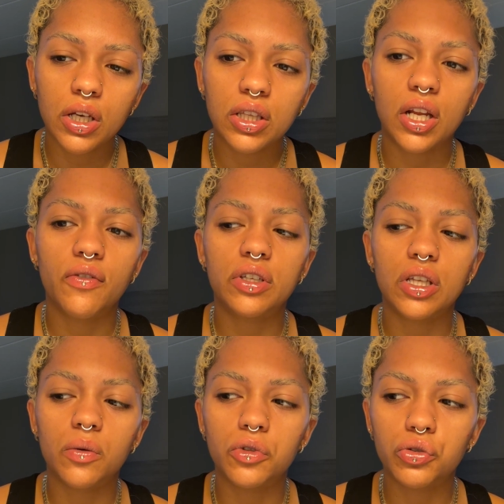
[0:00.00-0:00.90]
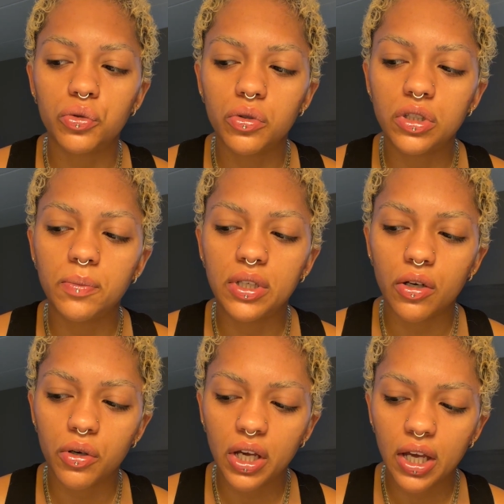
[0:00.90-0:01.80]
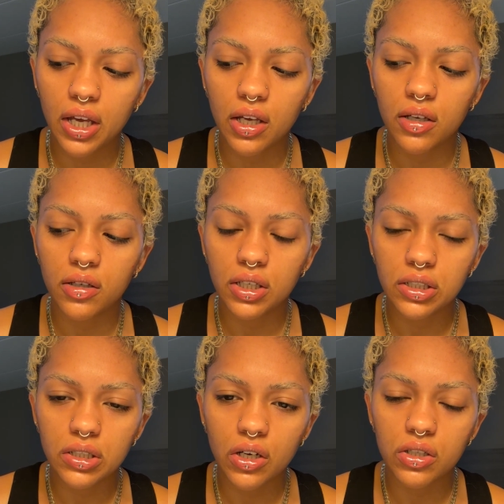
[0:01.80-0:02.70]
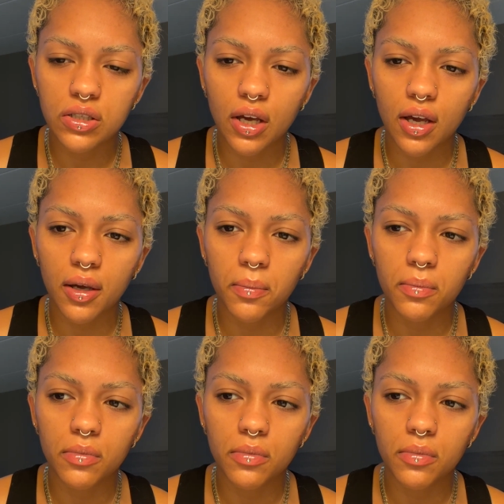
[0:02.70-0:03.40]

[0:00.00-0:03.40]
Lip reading: that everything will truly be okay in dear time.